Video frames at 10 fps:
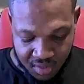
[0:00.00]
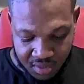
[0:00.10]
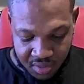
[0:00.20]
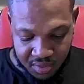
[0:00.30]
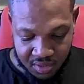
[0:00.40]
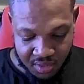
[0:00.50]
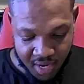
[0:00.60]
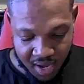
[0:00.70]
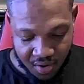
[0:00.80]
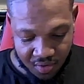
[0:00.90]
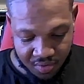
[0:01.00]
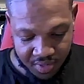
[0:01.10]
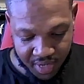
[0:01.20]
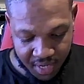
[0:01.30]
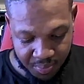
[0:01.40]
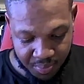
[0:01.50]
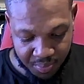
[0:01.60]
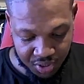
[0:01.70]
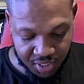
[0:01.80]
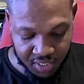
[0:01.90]
So now, gotta push
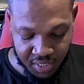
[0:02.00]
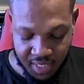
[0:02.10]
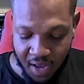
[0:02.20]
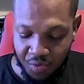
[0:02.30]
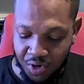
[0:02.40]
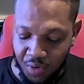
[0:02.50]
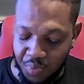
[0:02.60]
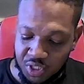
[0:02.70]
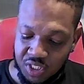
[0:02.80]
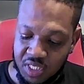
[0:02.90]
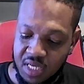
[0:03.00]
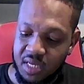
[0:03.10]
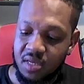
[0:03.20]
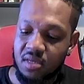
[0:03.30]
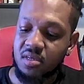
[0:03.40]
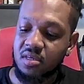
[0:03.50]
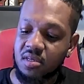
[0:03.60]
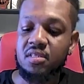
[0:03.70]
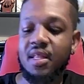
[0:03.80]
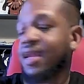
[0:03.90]
this. Now we're gonna push the,
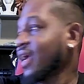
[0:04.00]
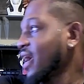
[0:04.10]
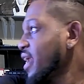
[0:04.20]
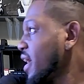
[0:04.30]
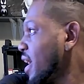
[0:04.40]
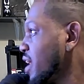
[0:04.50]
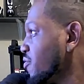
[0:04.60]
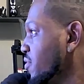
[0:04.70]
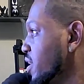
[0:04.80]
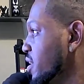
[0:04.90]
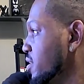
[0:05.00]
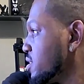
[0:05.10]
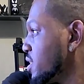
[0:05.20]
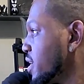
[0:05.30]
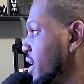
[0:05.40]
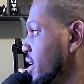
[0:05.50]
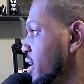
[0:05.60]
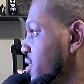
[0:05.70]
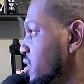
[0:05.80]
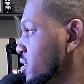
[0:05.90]
now that I kinda got it run, see that?
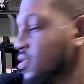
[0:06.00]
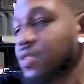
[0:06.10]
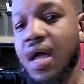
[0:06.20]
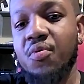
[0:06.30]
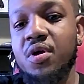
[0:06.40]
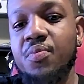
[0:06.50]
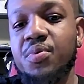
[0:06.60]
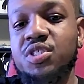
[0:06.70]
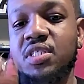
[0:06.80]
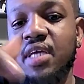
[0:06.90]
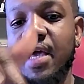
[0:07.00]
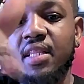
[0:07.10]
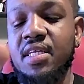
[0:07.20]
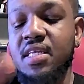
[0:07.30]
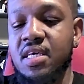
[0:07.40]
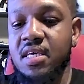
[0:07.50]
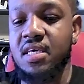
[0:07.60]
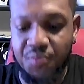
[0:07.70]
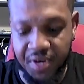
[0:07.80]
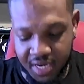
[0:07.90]
Now we're gonna push the LEDs
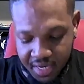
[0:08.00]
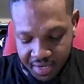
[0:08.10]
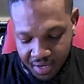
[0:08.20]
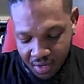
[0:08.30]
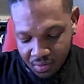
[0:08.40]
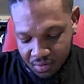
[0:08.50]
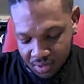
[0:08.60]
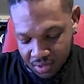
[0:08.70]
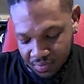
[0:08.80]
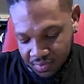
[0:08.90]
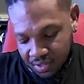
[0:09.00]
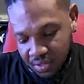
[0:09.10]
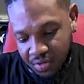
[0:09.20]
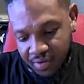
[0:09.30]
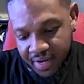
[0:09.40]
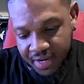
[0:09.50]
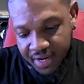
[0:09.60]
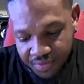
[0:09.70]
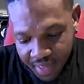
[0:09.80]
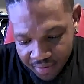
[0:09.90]
where they need to go. So I'm just gonna go ahead and do
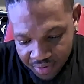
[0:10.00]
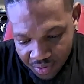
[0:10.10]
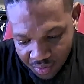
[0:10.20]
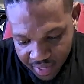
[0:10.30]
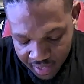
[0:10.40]
that real quick.